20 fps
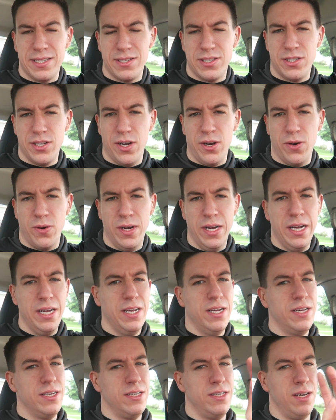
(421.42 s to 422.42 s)
So
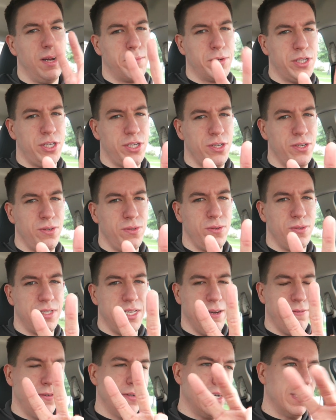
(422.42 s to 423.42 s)
number 2,
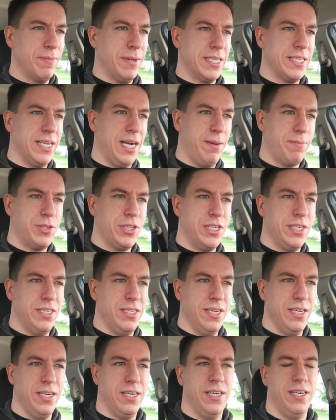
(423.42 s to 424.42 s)
definitely our best
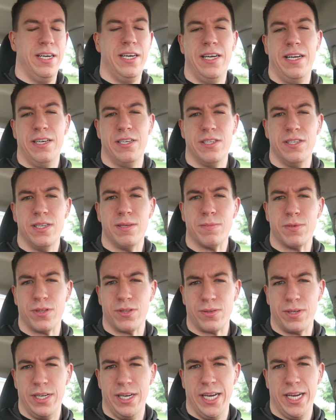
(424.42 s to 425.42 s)
option. On to number
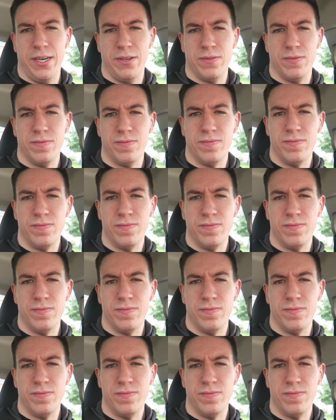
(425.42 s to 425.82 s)
3 now.